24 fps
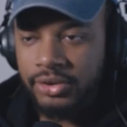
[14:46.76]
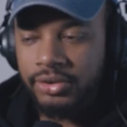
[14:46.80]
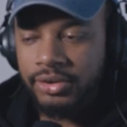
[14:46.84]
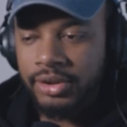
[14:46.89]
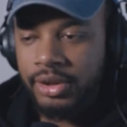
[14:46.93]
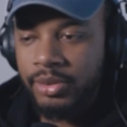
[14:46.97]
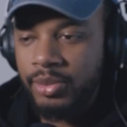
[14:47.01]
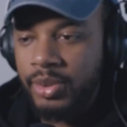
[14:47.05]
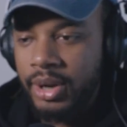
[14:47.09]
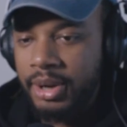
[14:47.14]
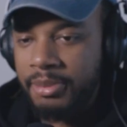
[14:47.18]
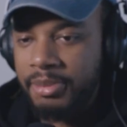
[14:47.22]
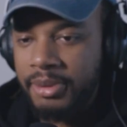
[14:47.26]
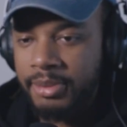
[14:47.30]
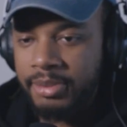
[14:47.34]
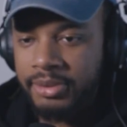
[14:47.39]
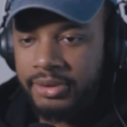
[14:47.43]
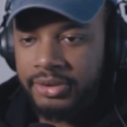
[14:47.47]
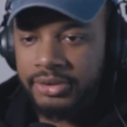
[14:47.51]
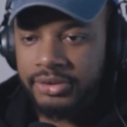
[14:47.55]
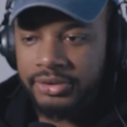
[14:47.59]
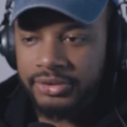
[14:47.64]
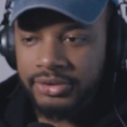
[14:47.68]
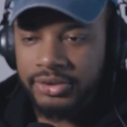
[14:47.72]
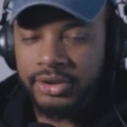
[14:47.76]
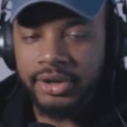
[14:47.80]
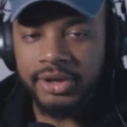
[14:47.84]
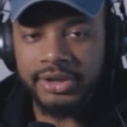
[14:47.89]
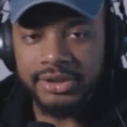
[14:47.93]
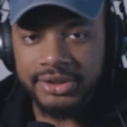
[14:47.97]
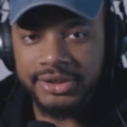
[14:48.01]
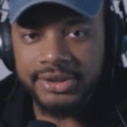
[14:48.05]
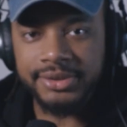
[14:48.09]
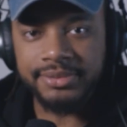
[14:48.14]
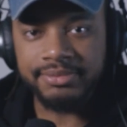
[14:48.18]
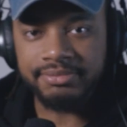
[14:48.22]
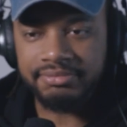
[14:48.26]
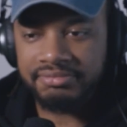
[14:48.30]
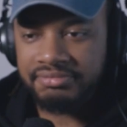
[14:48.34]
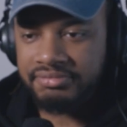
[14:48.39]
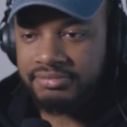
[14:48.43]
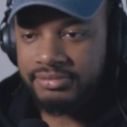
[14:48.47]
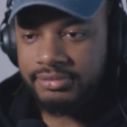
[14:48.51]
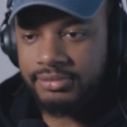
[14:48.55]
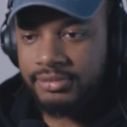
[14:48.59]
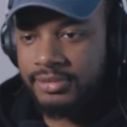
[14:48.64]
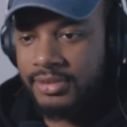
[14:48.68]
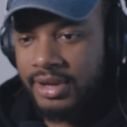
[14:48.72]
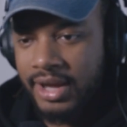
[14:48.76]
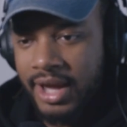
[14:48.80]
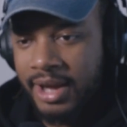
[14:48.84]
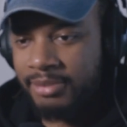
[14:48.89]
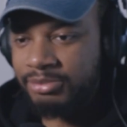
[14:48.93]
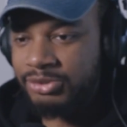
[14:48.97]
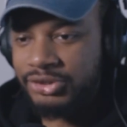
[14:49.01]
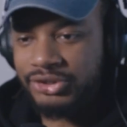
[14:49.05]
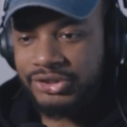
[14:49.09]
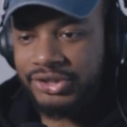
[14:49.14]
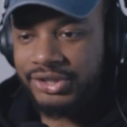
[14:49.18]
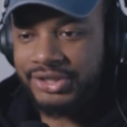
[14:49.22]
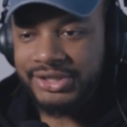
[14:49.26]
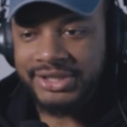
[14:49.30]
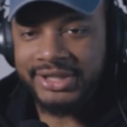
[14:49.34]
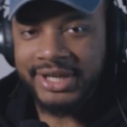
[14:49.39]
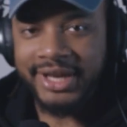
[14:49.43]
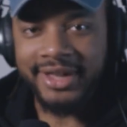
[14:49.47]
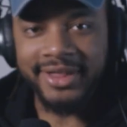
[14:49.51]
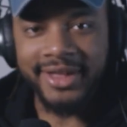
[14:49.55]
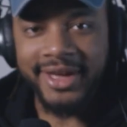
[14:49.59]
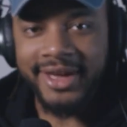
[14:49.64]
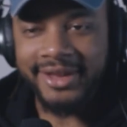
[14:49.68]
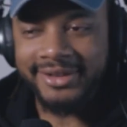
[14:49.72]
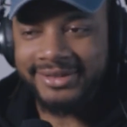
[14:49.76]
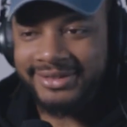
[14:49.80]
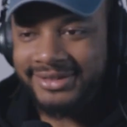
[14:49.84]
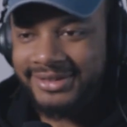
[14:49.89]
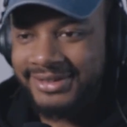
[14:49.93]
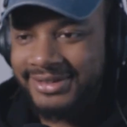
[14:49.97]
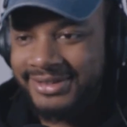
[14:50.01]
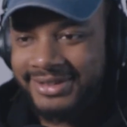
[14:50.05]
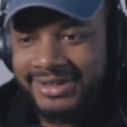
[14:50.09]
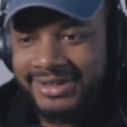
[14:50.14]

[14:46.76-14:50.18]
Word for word: literally why people are in their dogs. I'm just gonna say that.